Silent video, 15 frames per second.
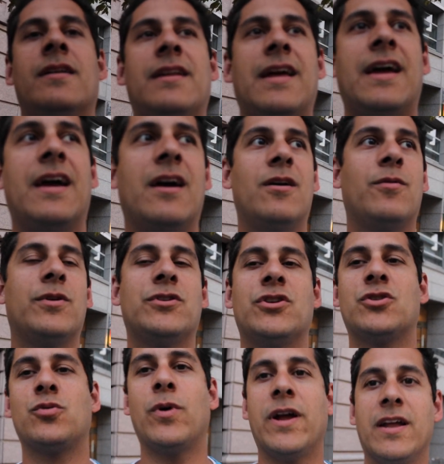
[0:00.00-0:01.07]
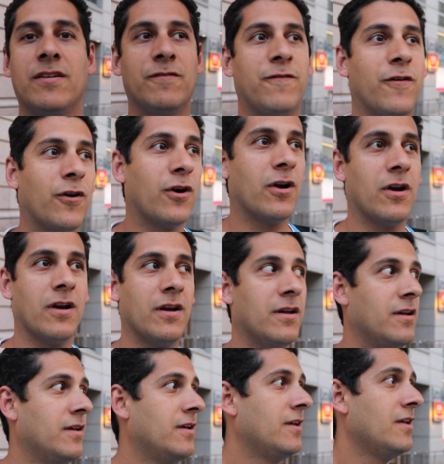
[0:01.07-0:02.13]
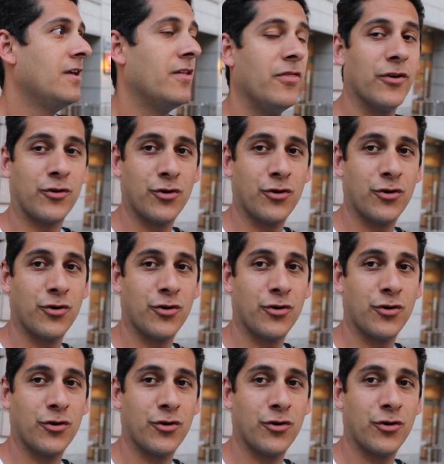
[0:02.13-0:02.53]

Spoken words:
Now we're just waiting for the